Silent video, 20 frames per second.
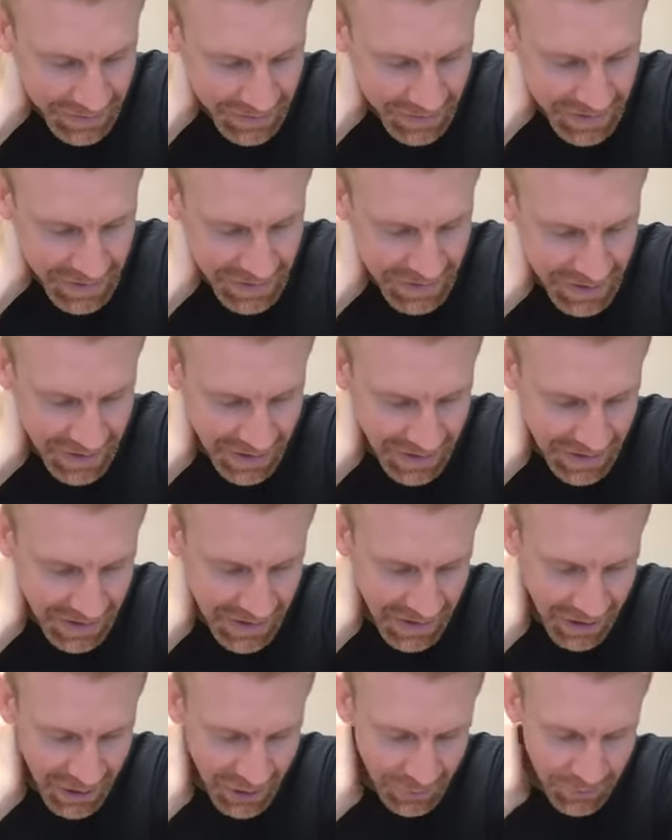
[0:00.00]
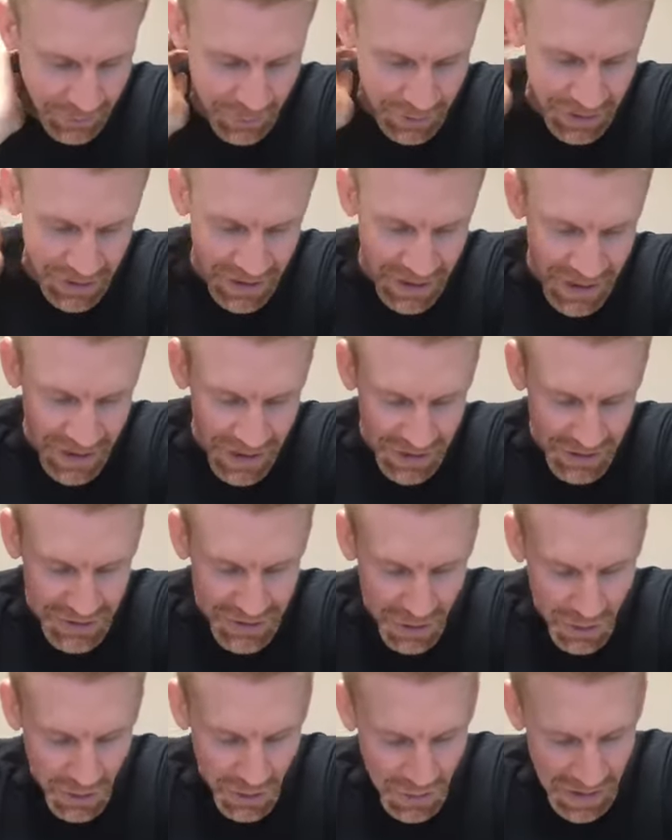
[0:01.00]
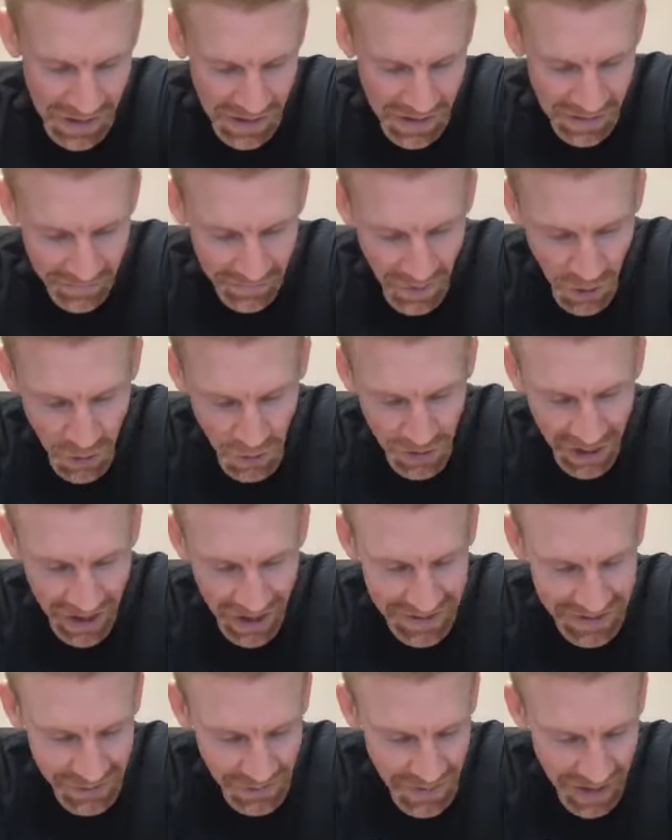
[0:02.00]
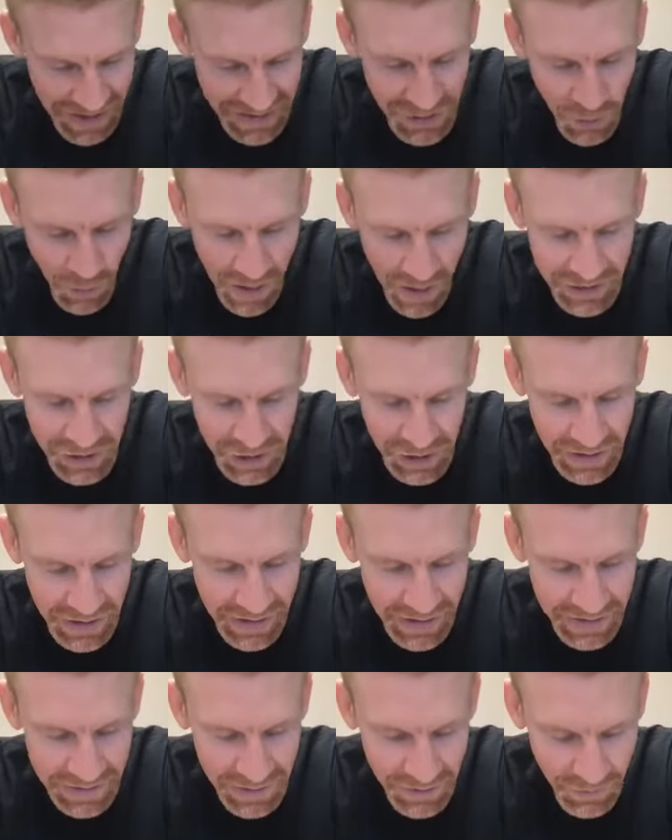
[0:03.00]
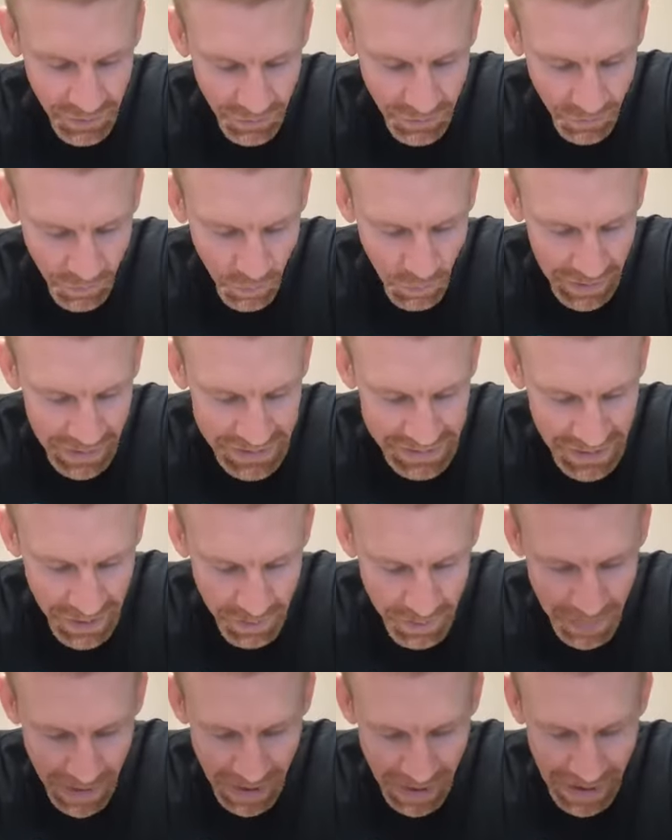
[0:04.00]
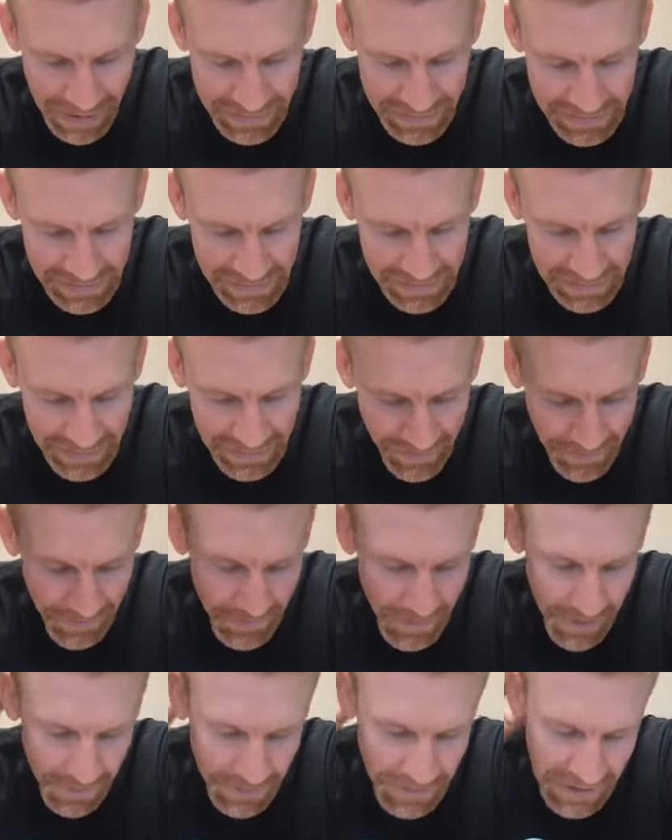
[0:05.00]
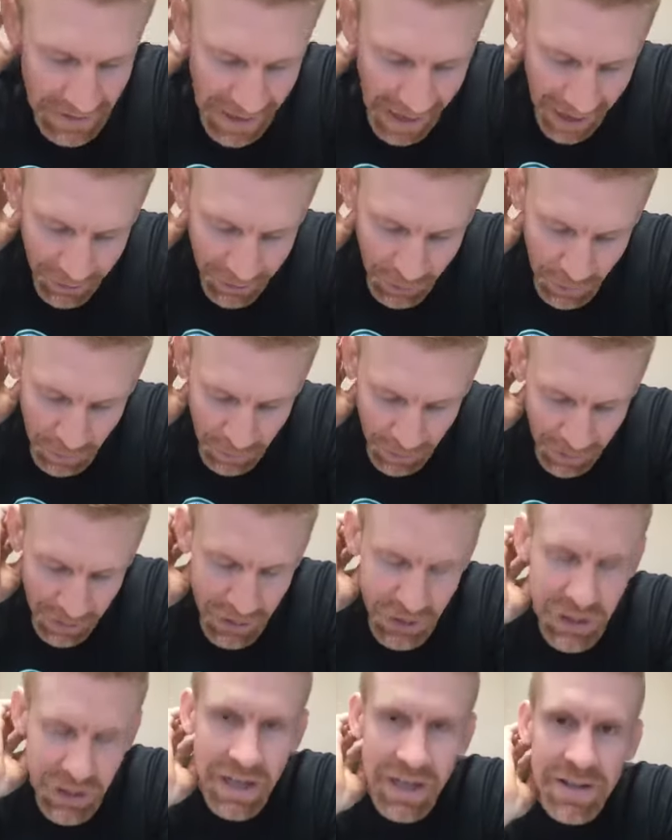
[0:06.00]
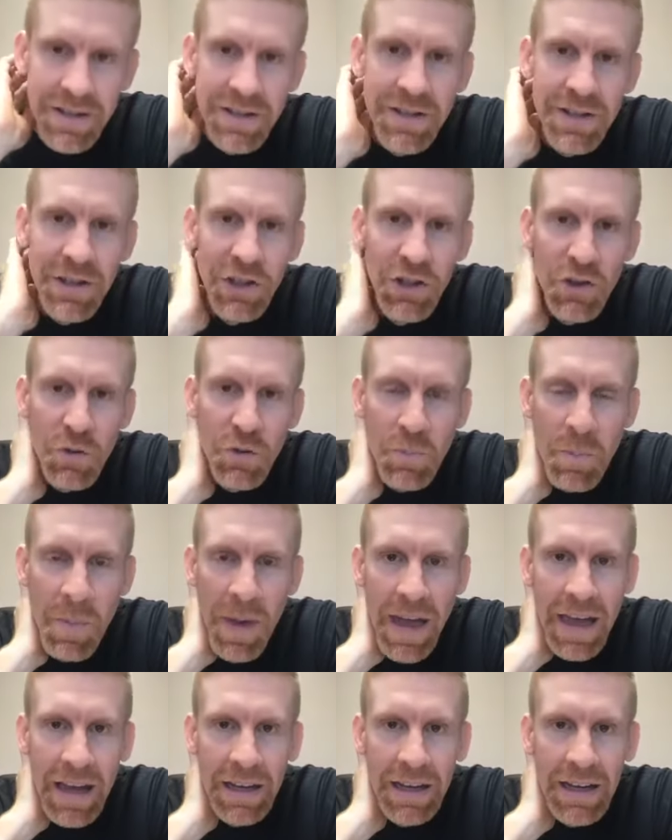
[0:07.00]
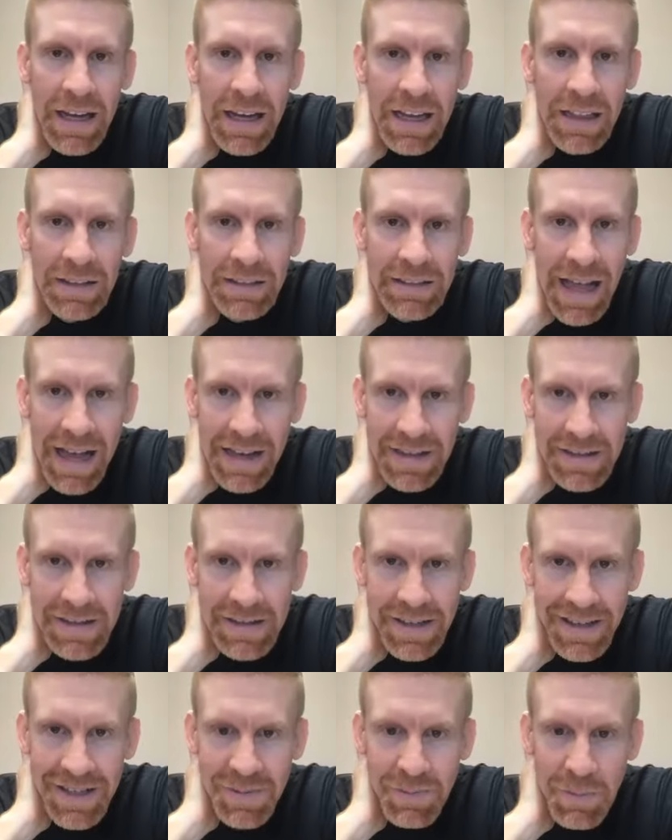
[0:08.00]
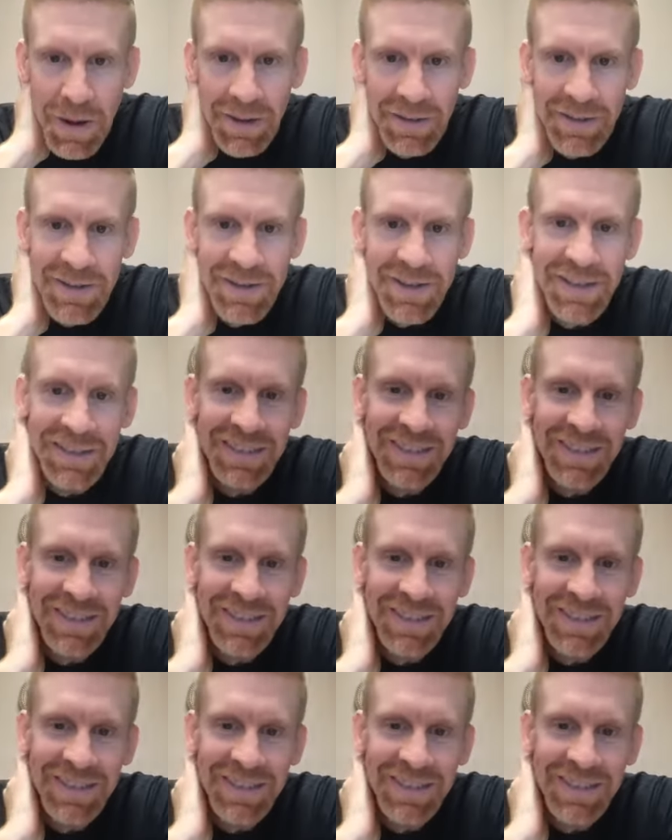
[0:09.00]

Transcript: the other food. So, okay, so next question is, what is the best $50 purchase you've made in the last 6 months?